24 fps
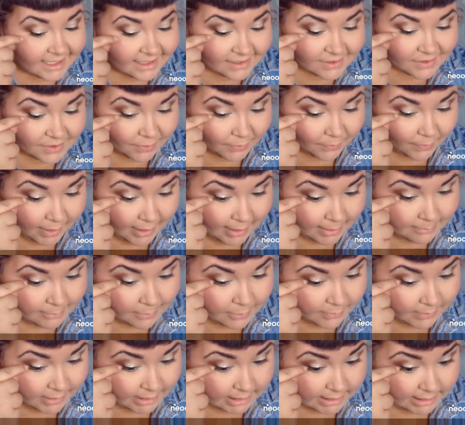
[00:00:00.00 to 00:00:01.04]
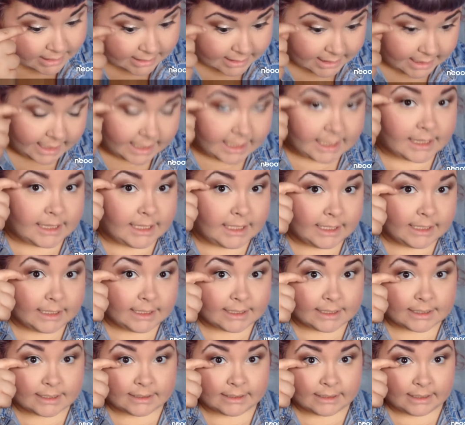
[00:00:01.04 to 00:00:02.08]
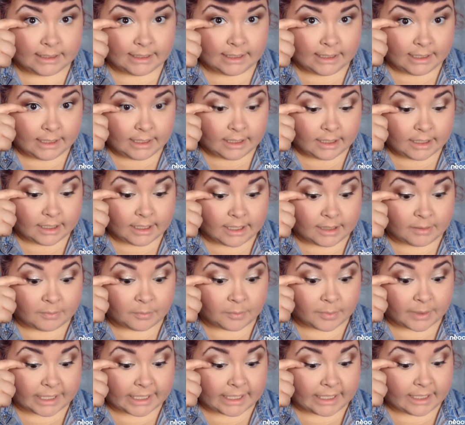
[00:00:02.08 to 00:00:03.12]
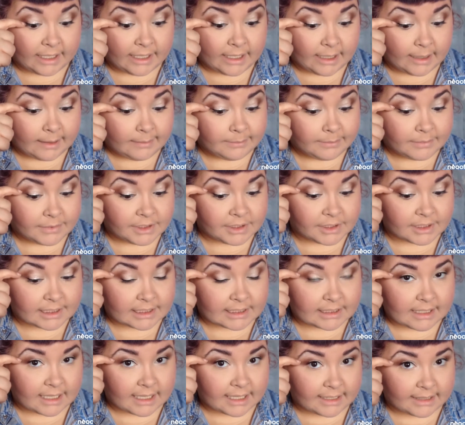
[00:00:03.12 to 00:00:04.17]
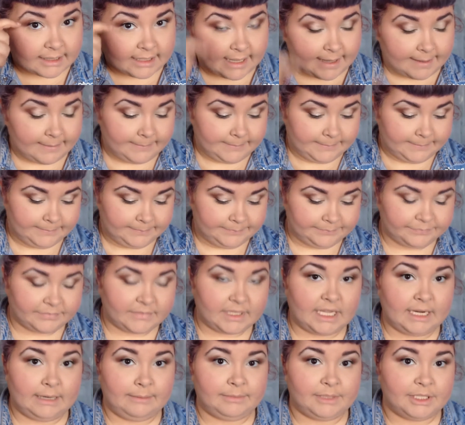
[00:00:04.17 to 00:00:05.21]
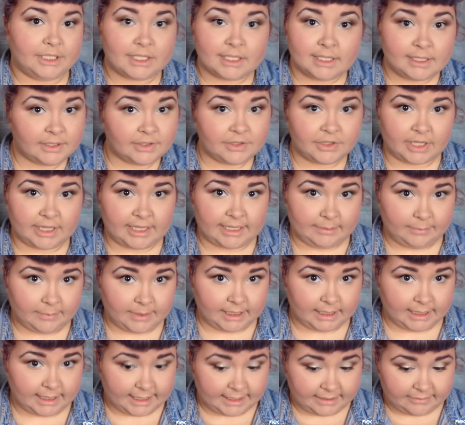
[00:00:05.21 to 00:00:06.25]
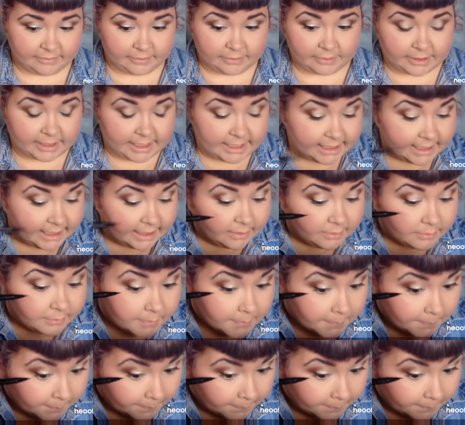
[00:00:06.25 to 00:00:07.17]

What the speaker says: So I'm going to take this and bring it up just like that. And I'm just going to draw that one line for right now.